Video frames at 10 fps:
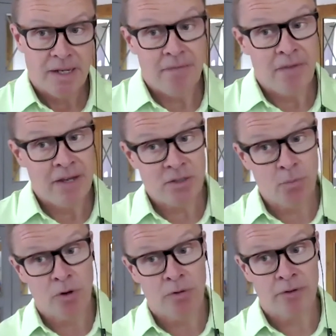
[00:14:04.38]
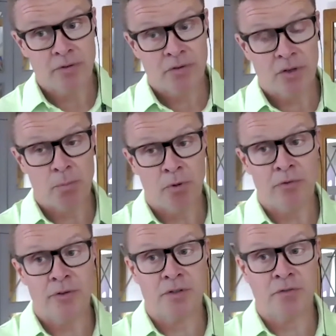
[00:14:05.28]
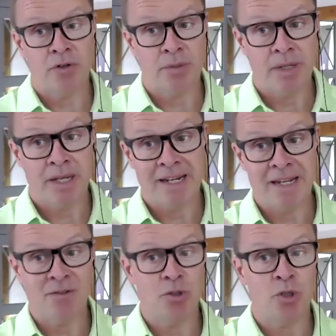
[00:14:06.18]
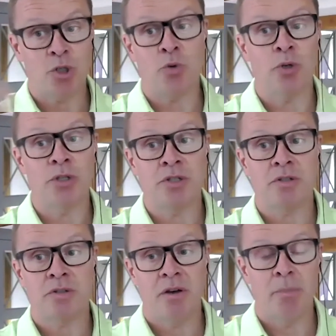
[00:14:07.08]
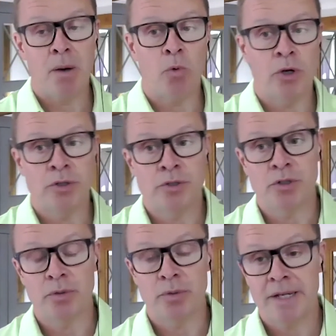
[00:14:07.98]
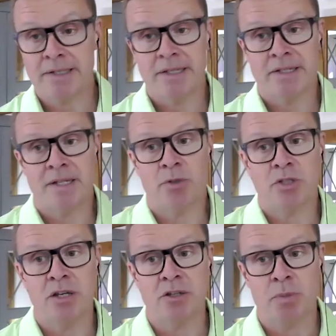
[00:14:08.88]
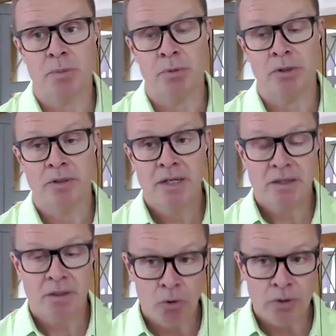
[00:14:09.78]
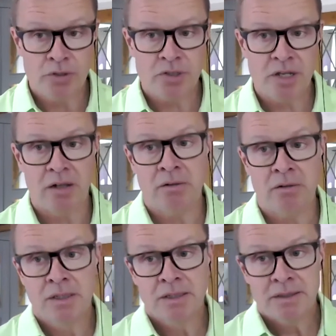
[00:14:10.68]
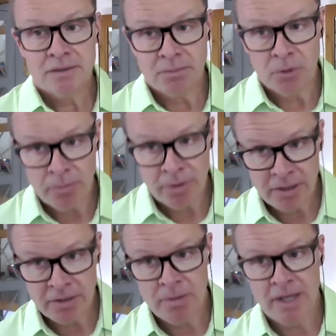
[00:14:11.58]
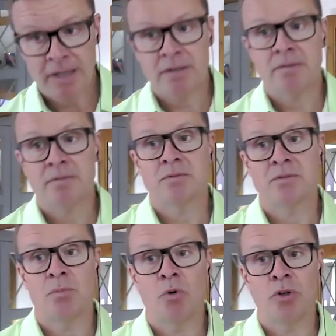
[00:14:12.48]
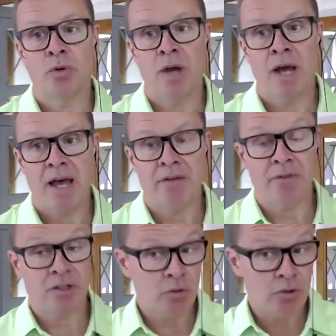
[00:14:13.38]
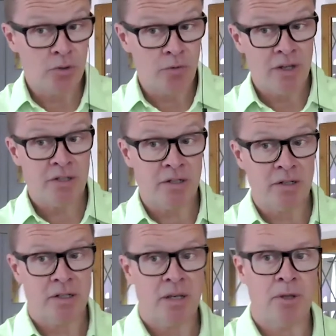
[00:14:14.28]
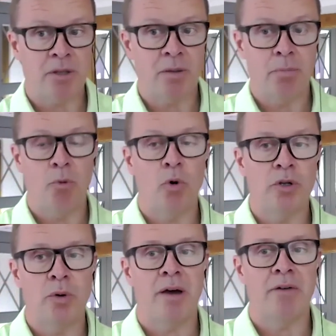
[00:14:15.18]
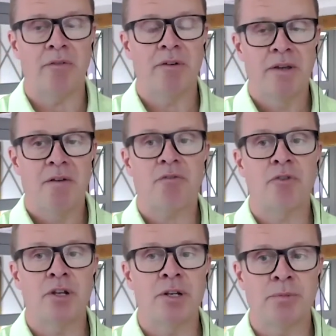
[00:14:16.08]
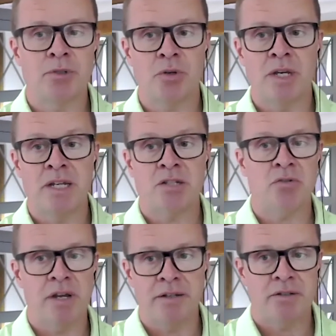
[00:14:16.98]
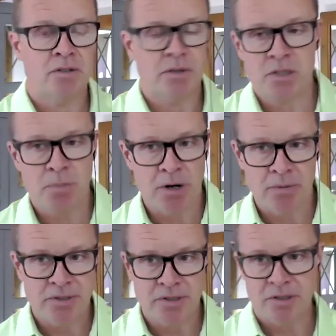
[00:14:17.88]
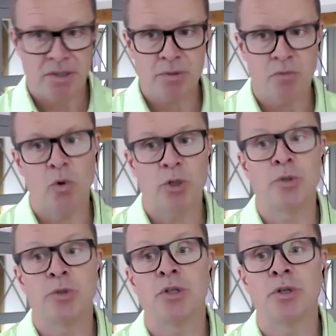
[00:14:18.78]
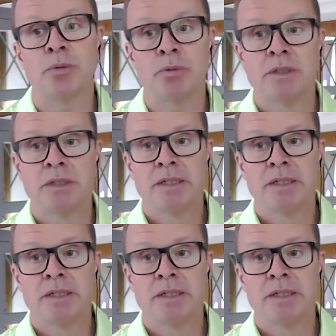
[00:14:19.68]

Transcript: And there's the profit. So the profit is freedom. It gives you a choice about what you do. And it's the same with salespeople. The more you sell, the more money you make, the more you have, as long as you invest it and you keep it, the more you have freedom to iterate, to experiment in terms of what you do.